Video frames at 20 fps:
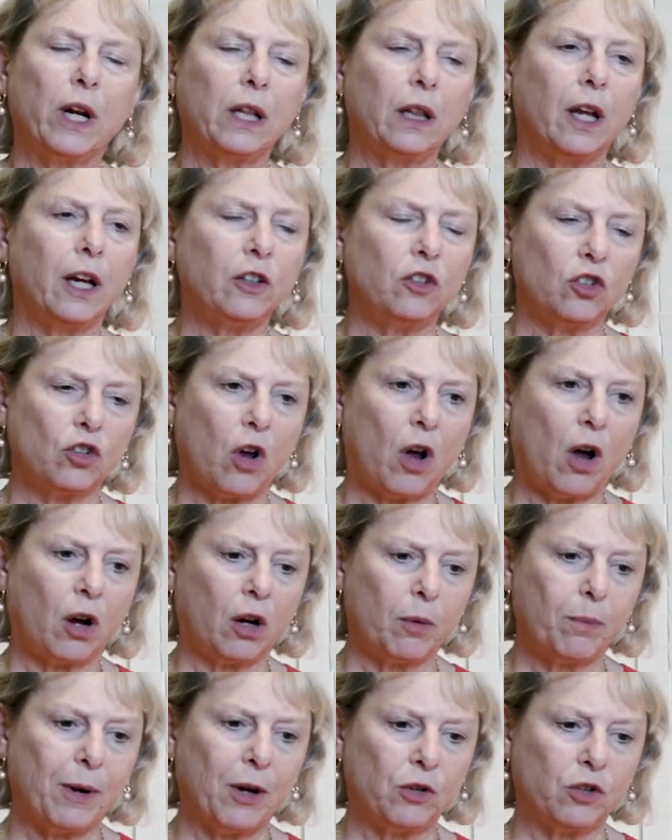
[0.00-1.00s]
I'd like to talk
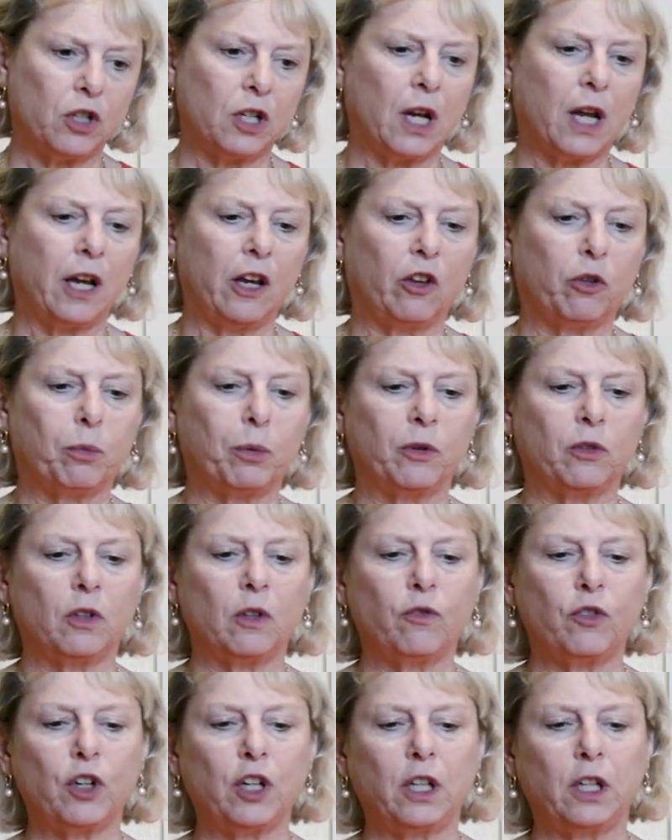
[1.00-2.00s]
about today is
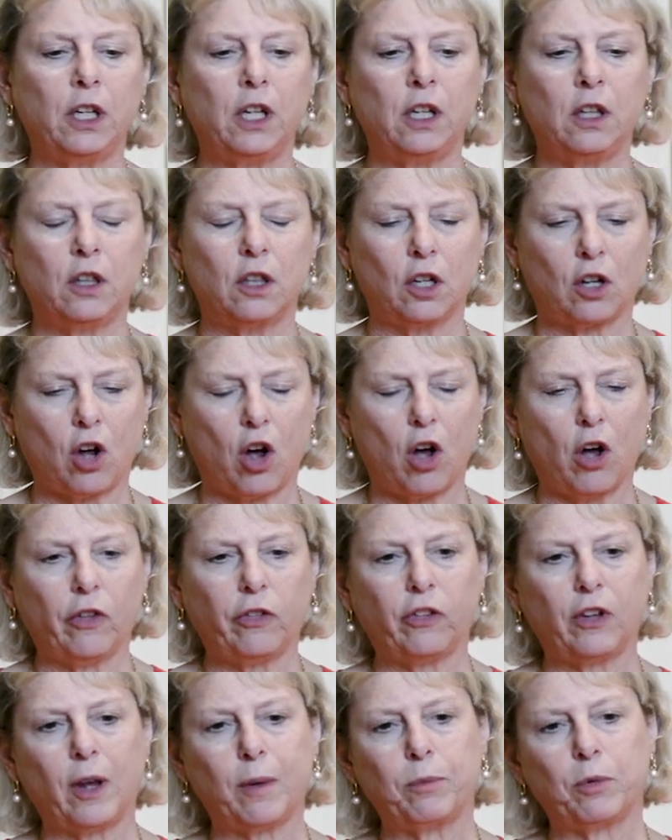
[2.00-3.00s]
specifically the
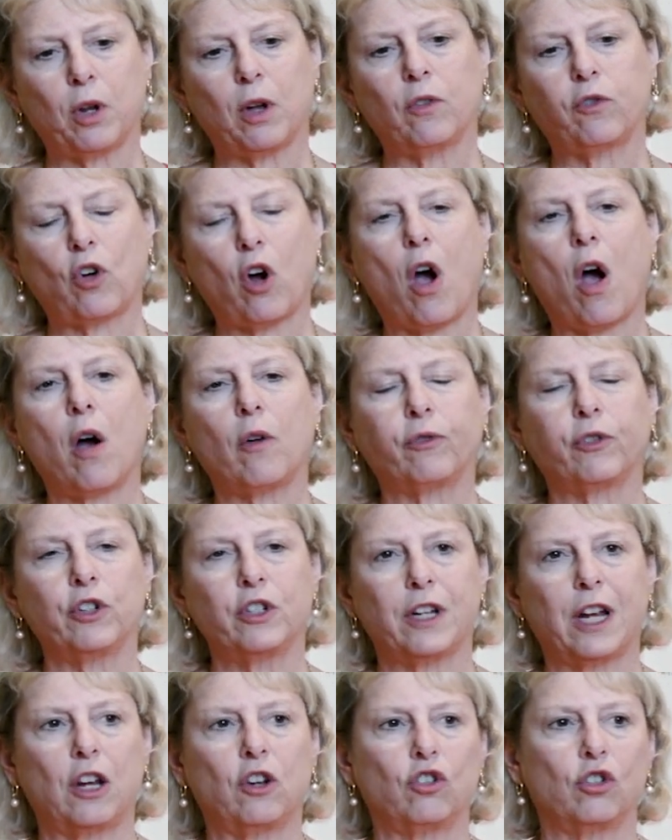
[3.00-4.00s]
concept of
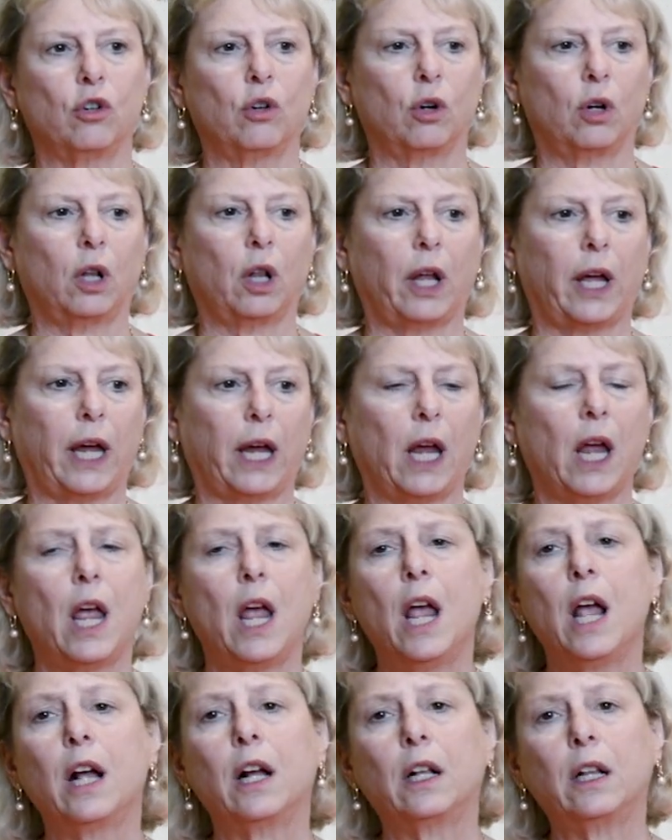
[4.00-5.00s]
confrontational clay.
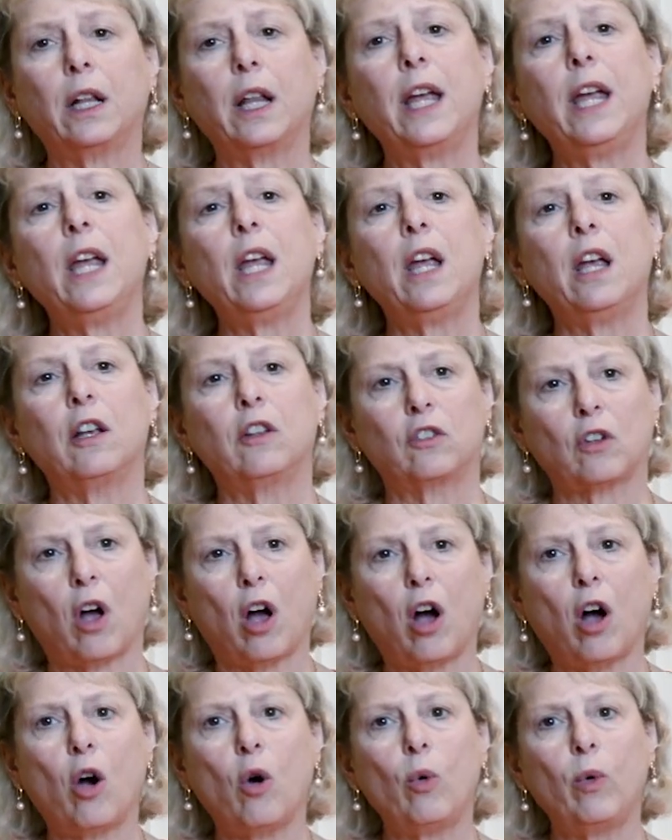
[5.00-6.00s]
Clay has
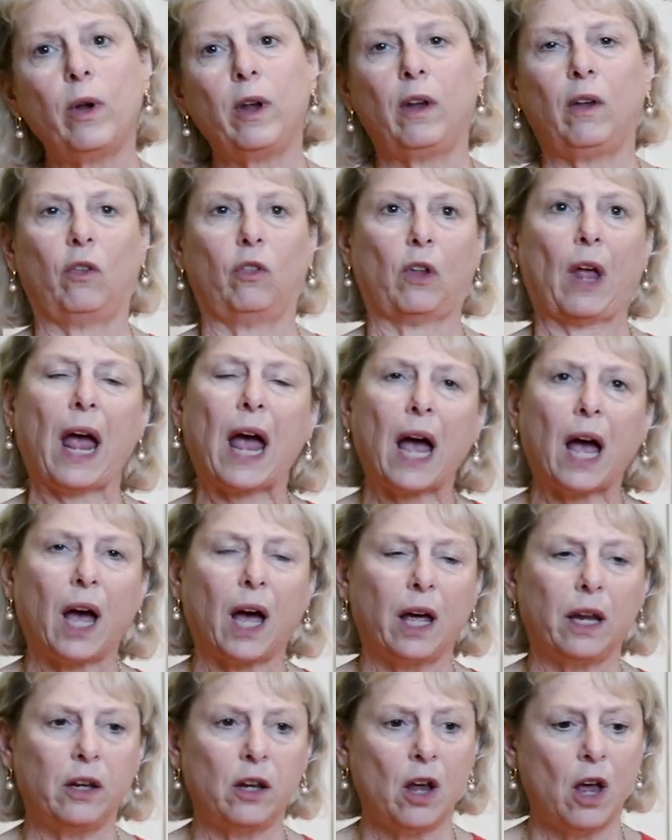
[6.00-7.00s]
always
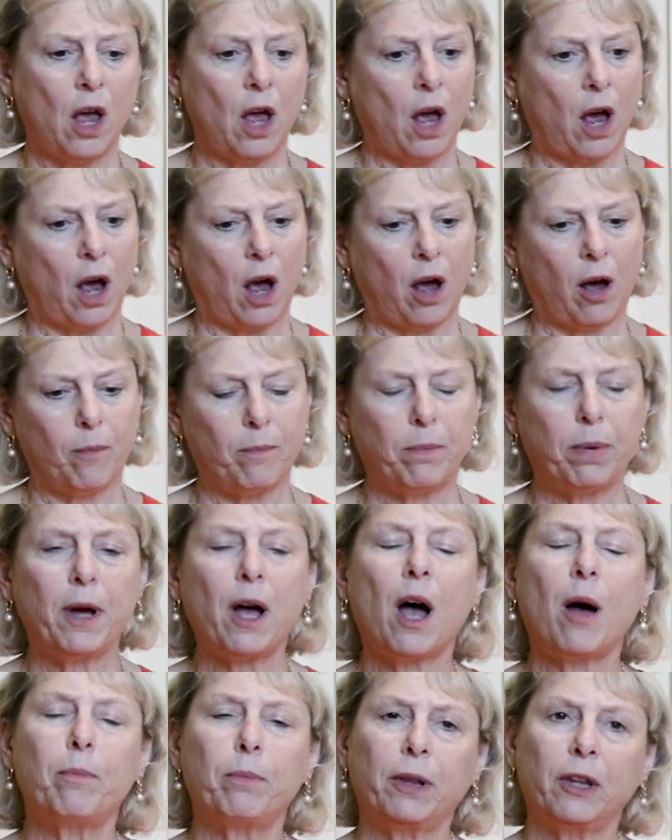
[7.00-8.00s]
had
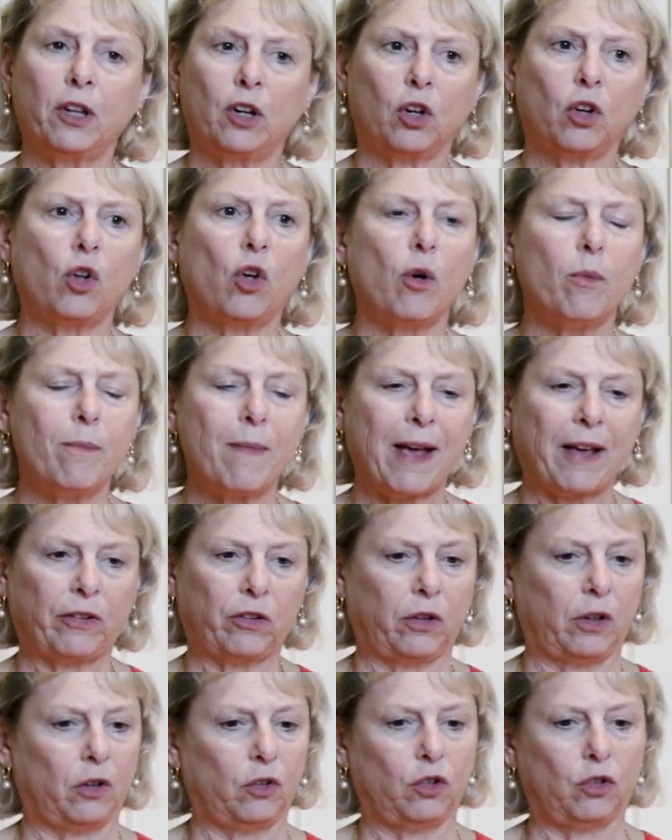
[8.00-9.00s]
a political
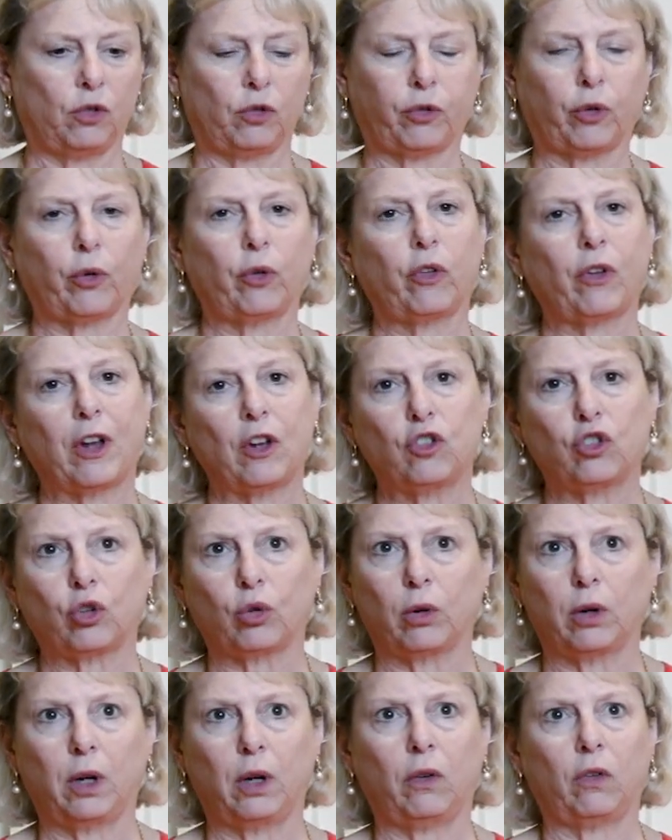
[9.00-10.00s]
message for
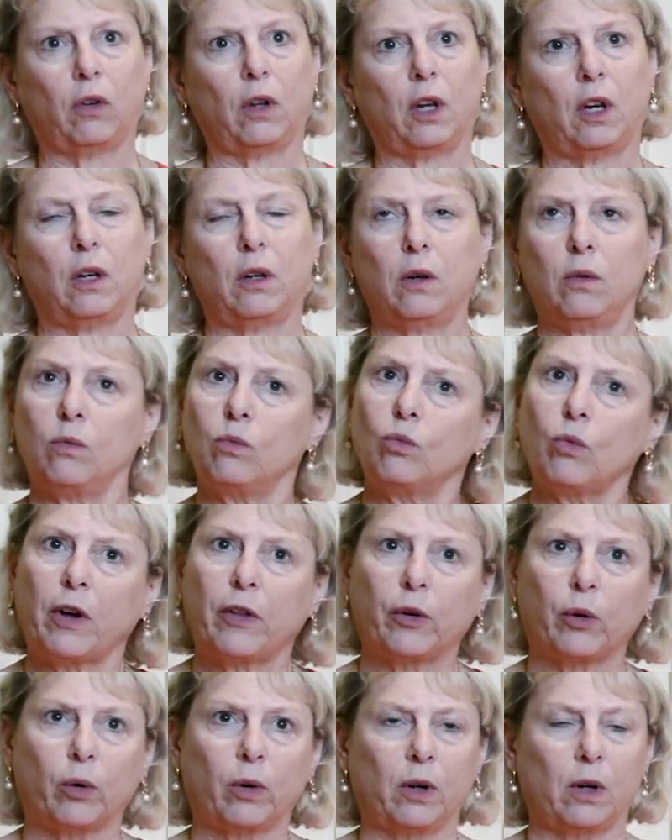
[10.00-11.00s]
centuries.
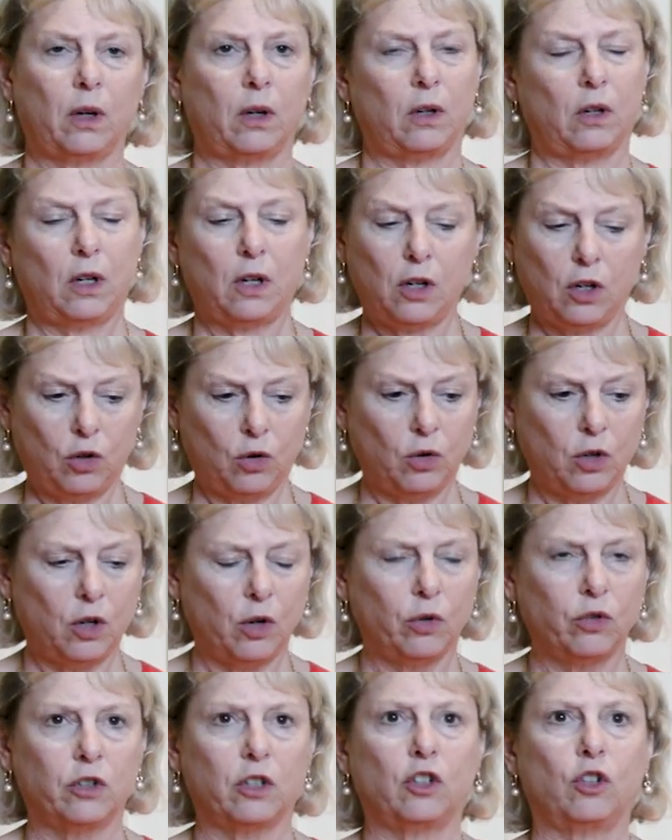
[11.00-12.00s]
Whether you
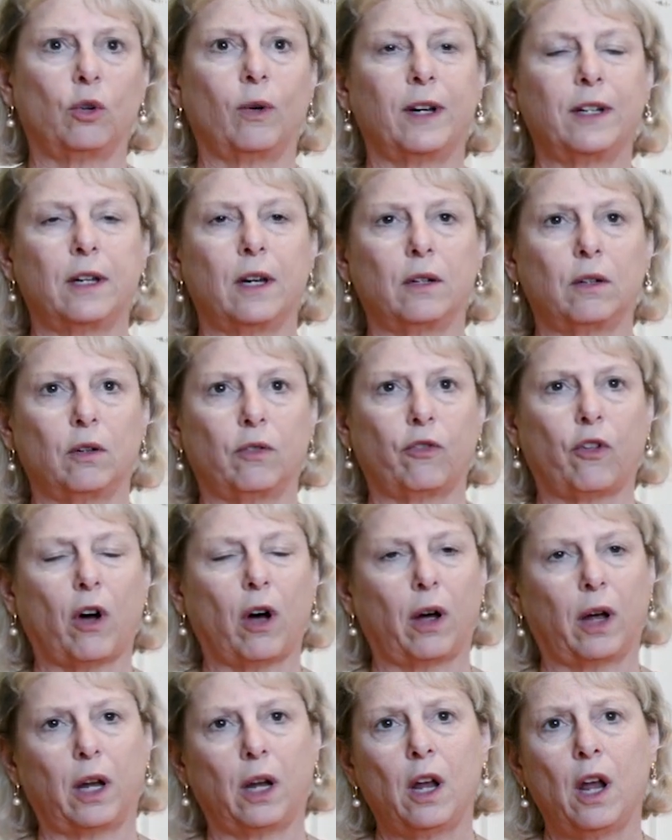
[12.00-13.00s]
used it to
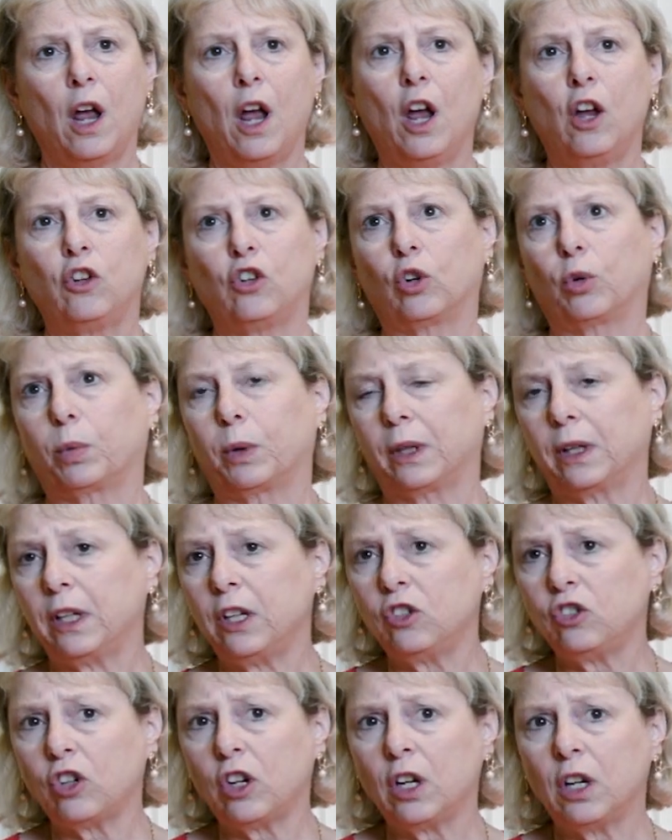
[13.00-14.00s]
identify your
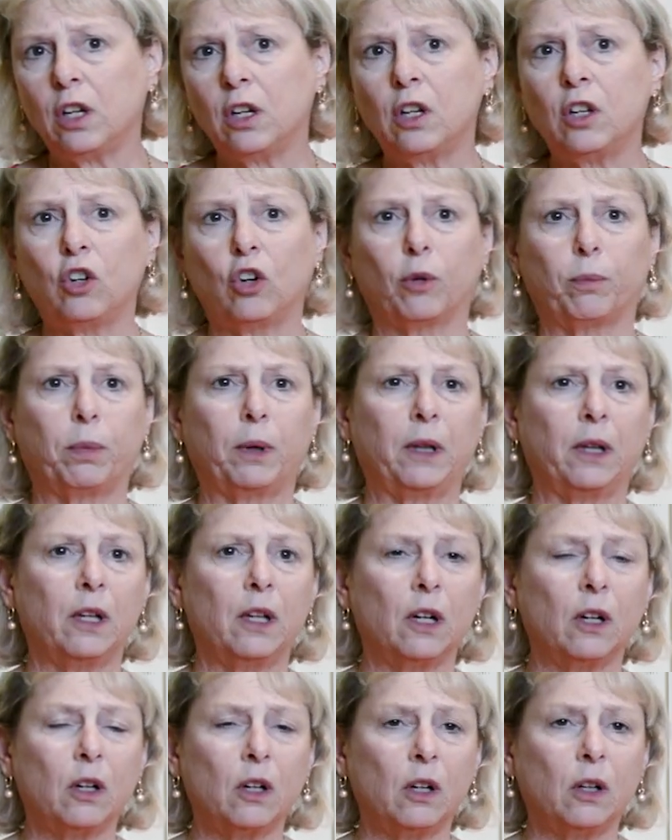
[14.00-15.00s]
religion, your
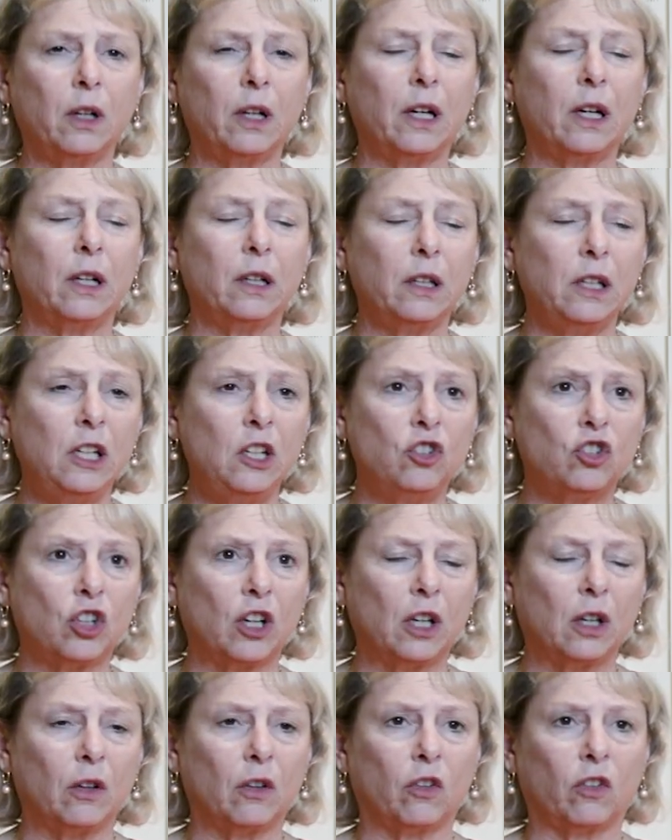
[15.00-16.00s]
political
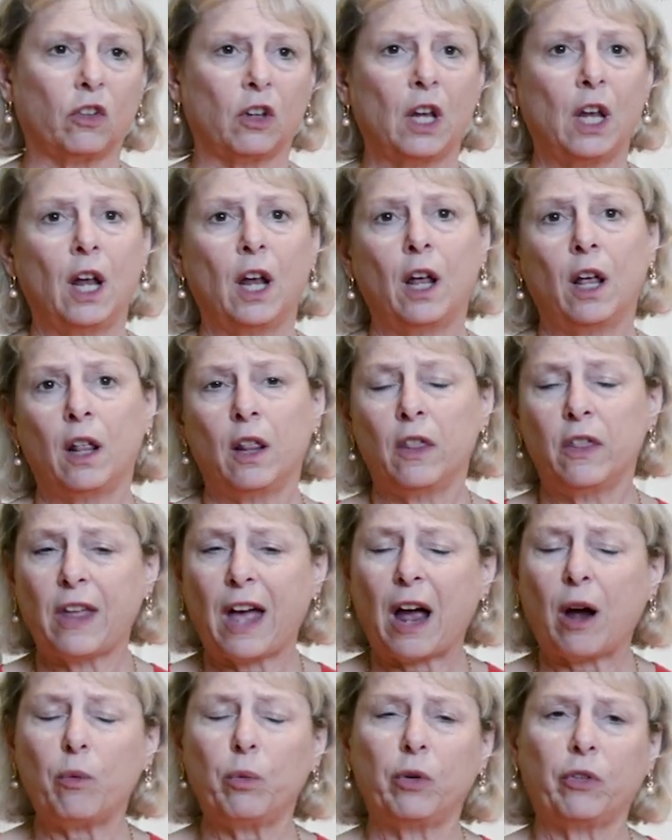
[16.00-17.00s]
allegiance,
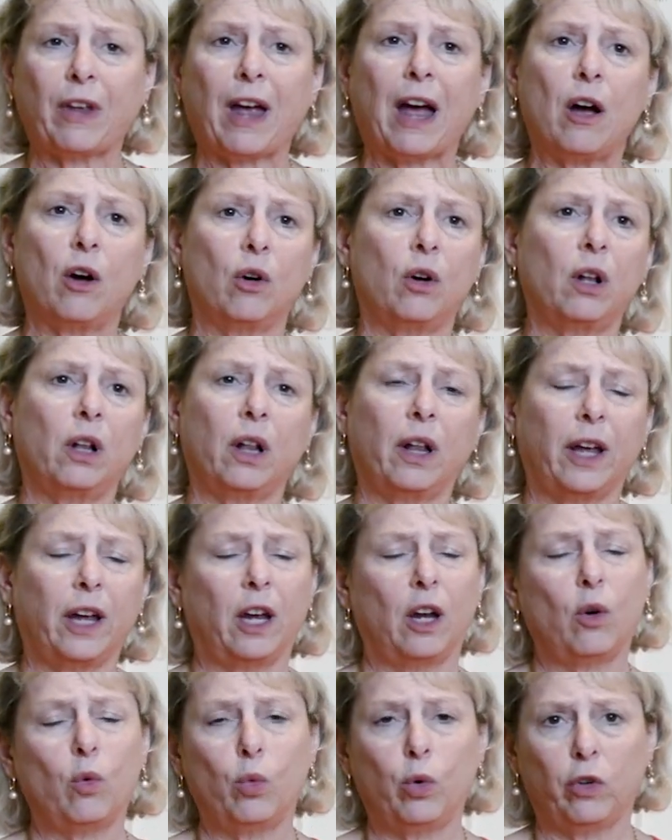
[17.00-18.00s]
that was how
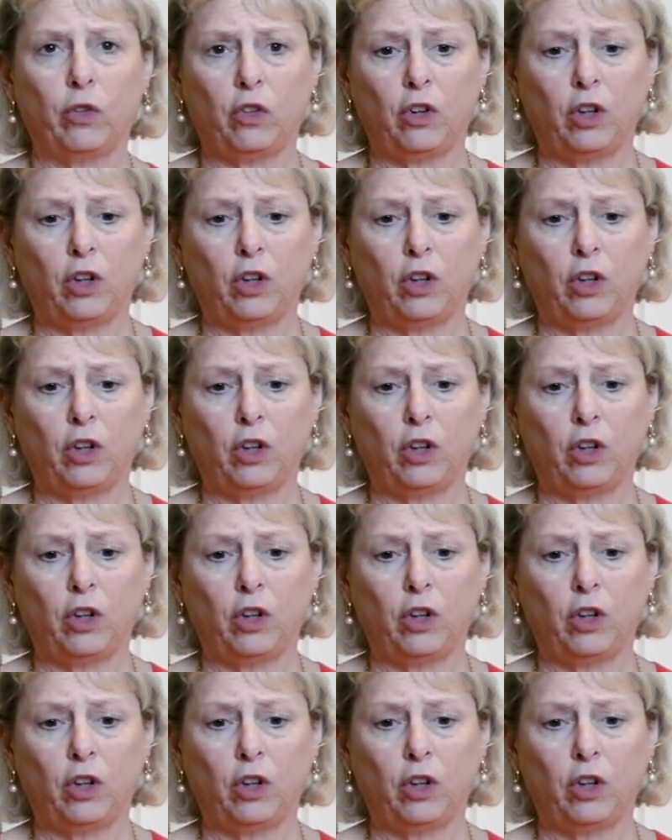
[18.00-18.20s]
clay was